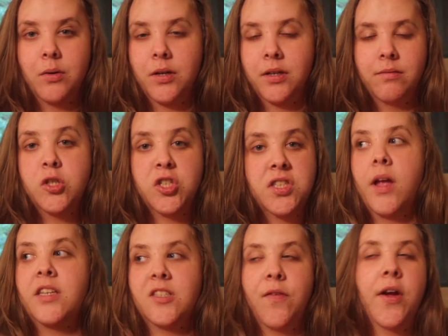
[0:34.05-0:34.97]
or just
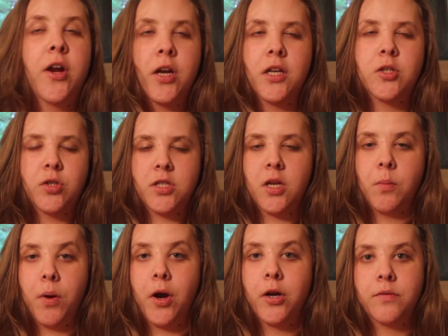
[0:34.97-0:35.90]
it's a very interesting
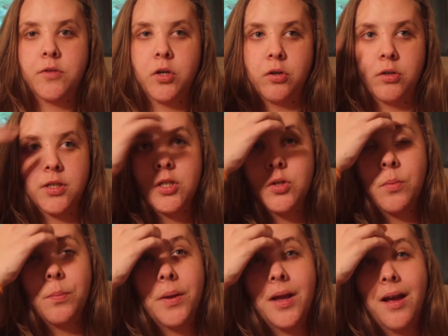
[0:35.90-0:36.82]
part of Turner
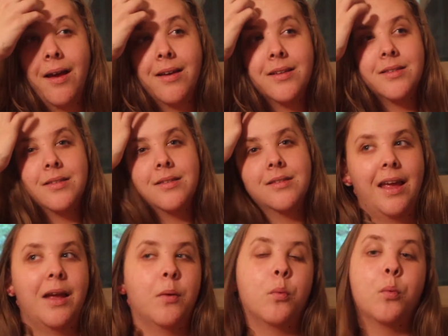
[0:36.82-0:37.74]
syndrome because
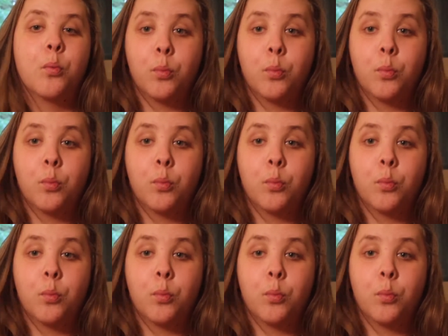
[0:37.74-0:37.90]
it